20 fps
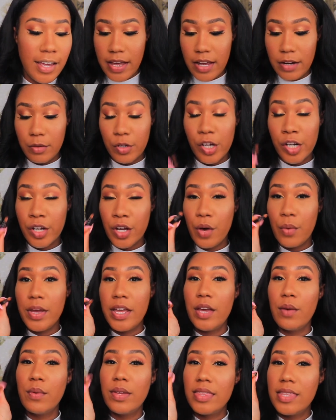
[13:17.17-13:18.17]
And I'm gonna go
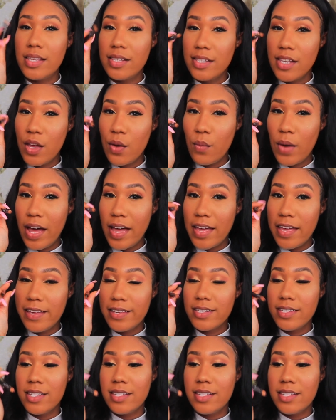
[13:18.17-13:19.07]
in with this N Y X.